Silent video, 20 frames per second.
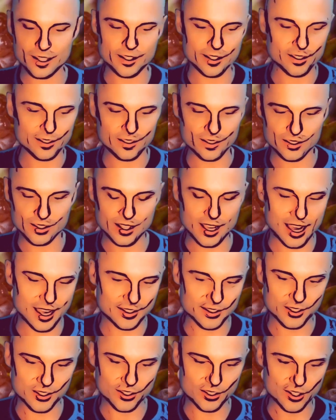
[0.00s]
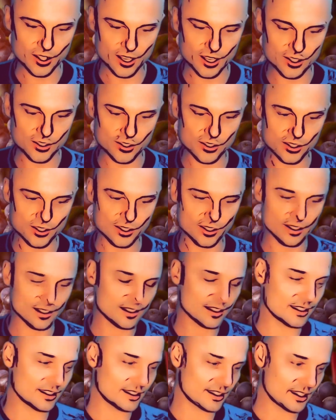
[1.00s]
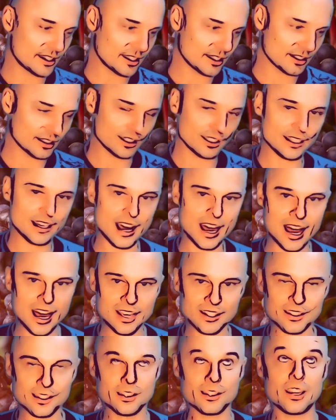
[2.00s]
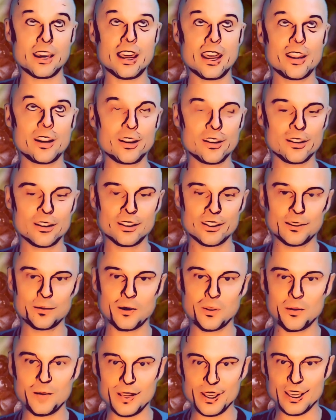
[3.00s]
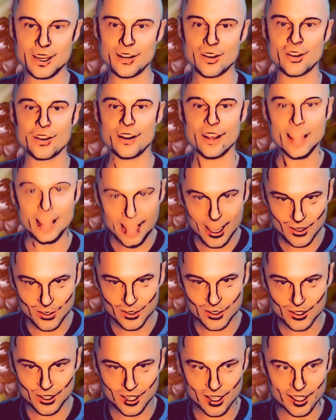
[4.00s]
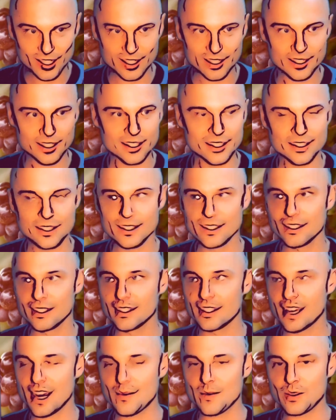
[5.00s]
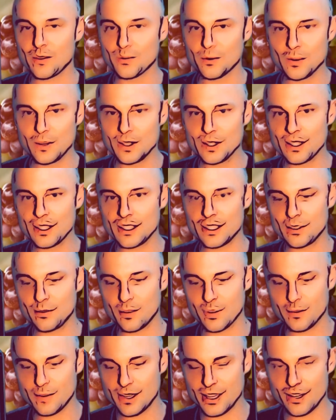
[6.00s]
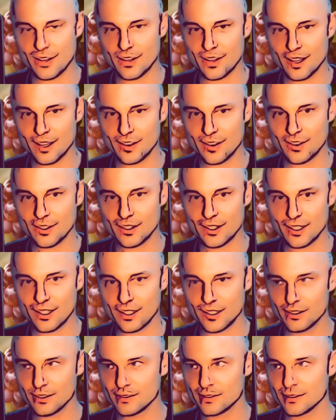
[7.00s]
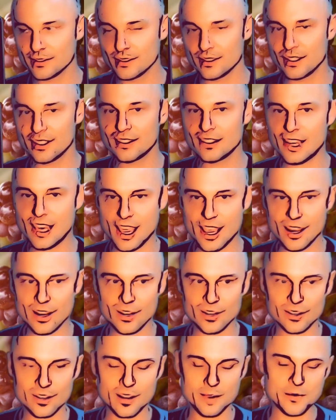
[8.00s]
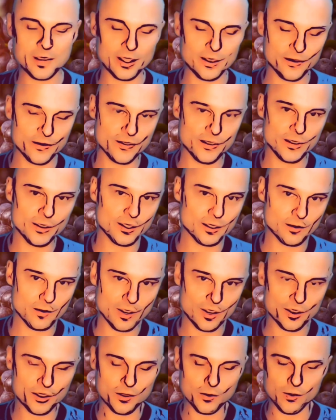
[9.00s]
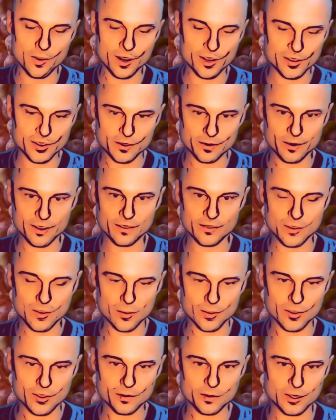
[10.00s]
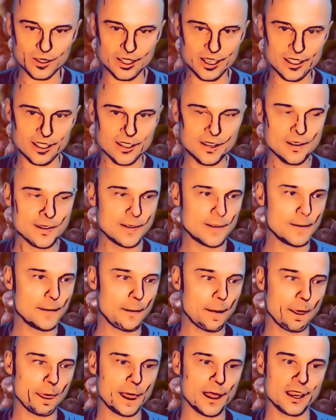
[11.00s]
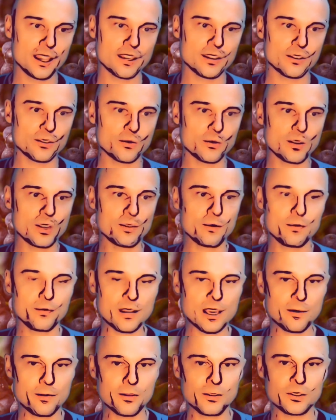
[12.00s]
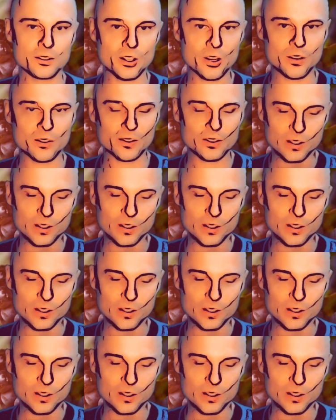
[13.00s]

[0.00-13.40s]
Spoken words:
to do this gas exchange. The air is where we get our energy. Really is where we get our energy, is the air. The food as well and the water as well, of course, but like when people don't